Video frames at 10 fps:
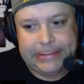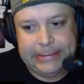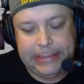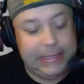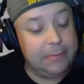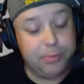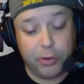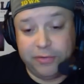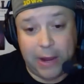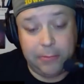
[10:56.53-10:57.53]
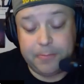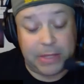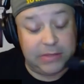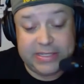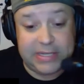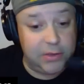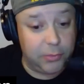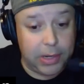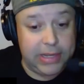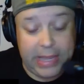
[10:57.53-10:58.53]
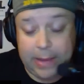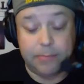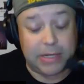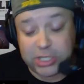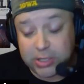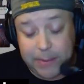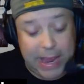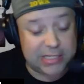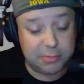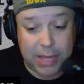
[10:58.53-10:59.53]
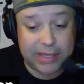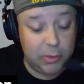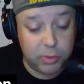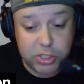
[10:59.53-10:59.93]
It didn't prove out, at least in the running game. Mentioned the pass blocking was